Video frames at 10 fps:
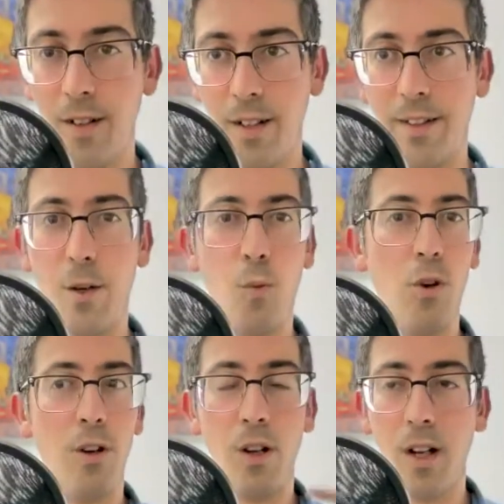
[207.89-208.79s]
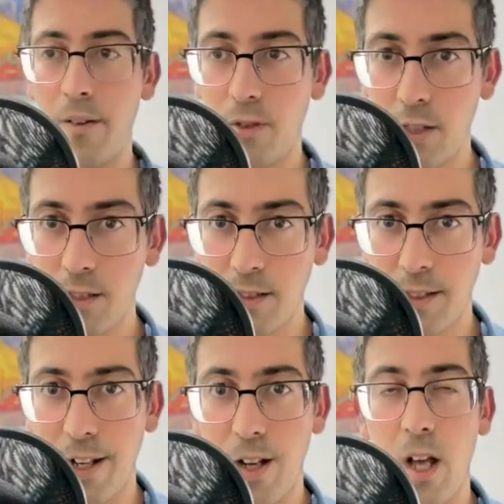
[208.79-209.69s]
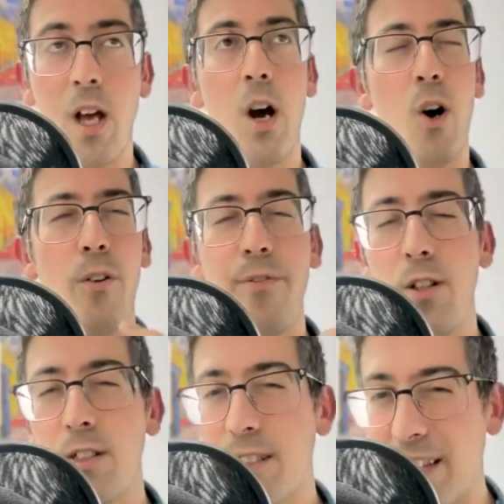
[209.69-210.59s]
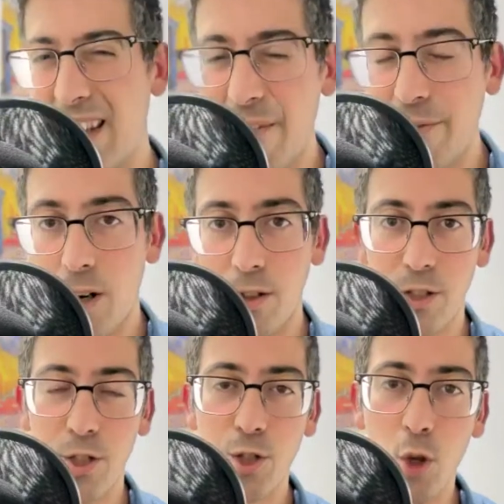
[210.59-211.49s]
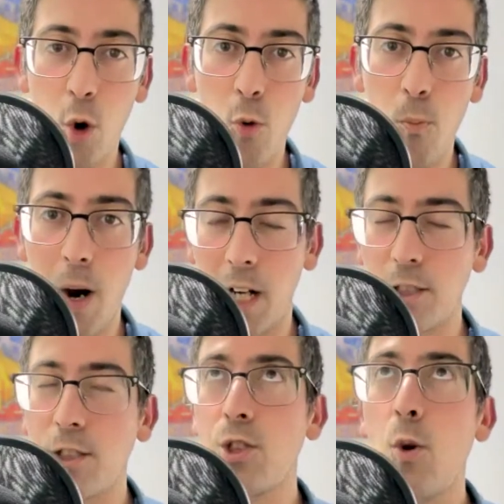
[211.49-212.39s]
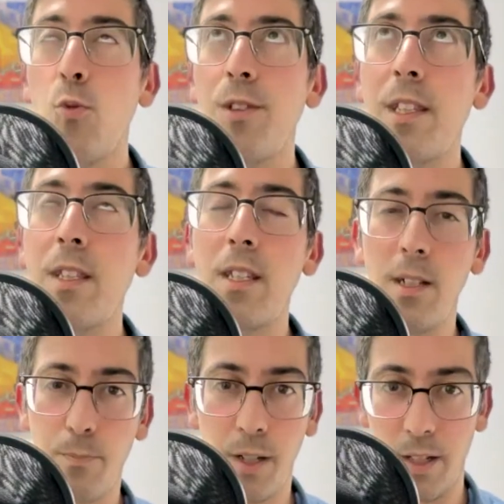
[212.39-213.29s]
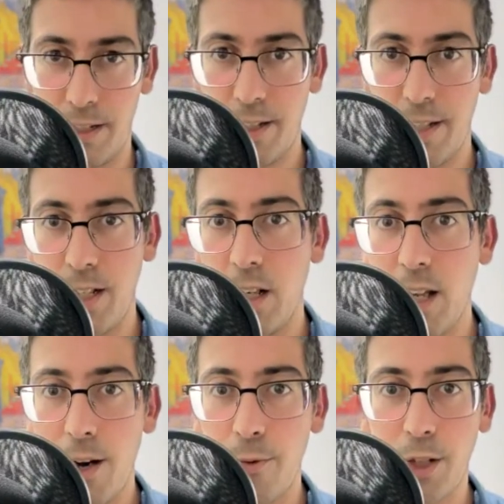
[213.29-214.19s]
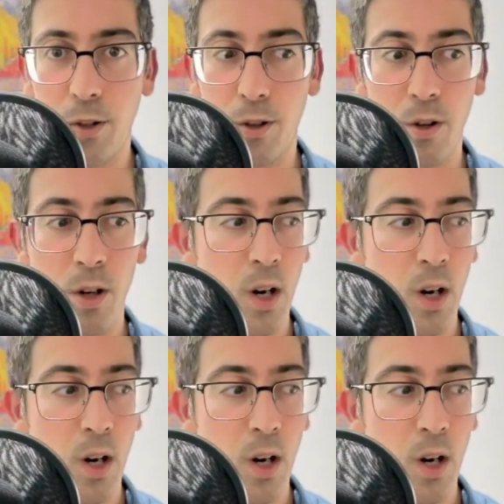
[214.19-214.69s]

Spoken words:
There were lovers. Orpheus loved her so much, so deeply in love with her.